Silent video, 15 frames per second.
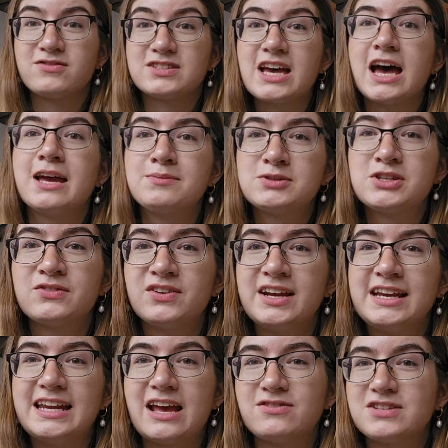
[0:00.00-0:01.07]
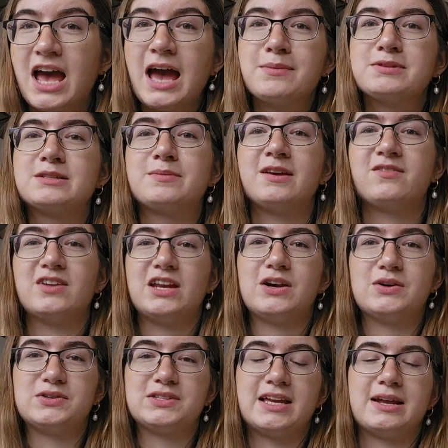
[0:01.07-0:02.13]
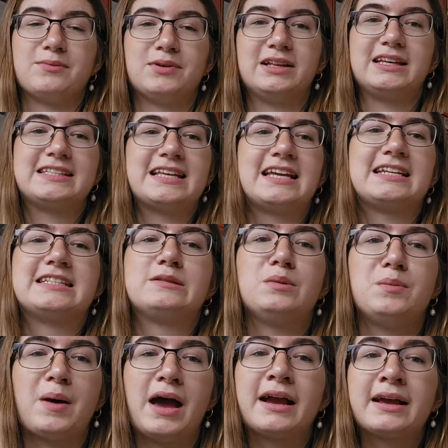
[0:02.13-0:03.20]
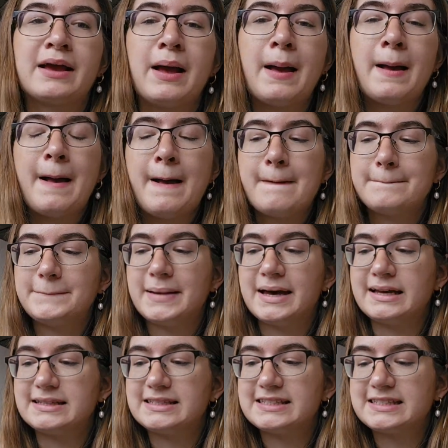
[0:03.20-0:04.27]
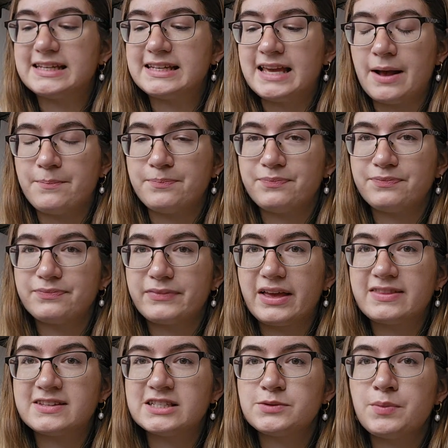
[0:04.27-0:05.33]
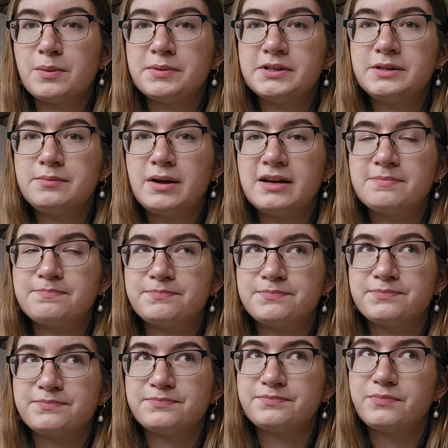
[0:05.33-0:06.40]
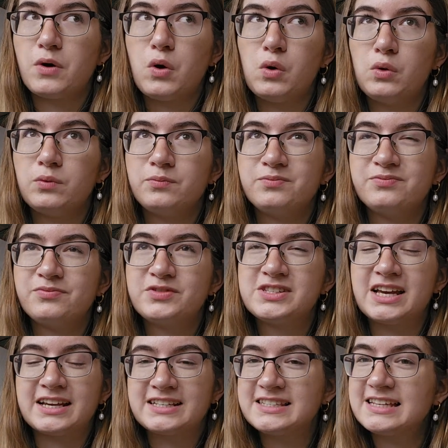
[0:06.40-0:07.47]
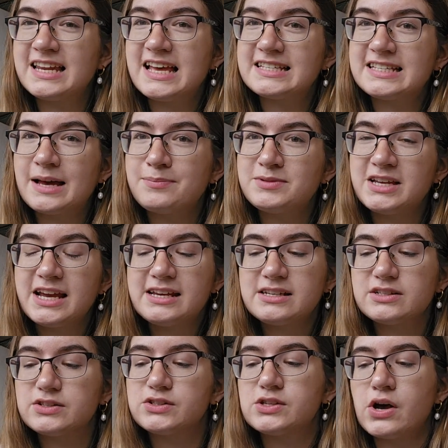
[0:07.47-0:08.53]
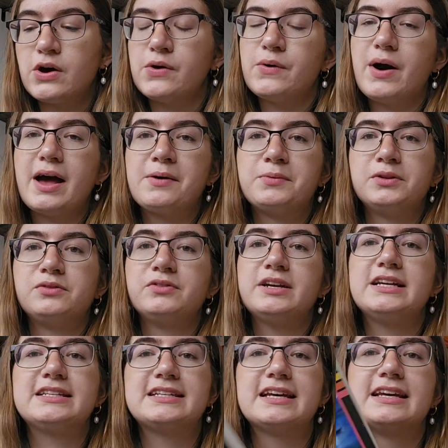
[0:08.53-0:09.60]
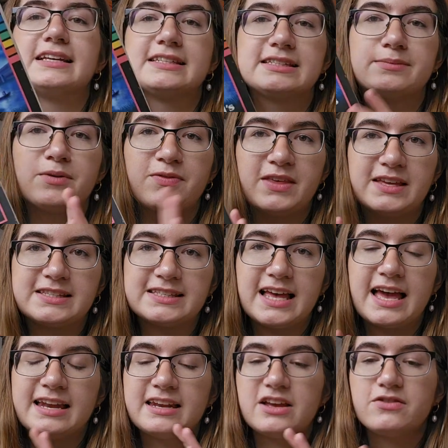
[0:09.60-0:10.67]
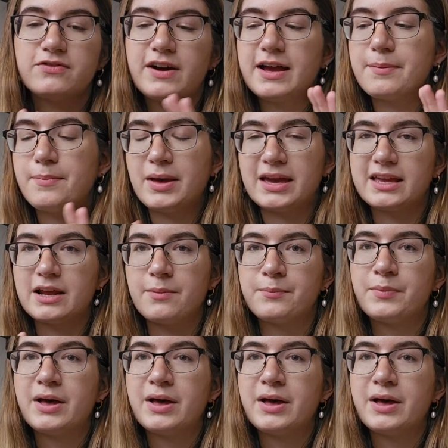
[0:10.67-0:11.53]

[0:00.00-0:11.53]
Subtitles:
time to read, I have time to make videos, and I'm really excited to be back. But yeah, this is probably my second to last update, so I will read some of this, and if I pick it up,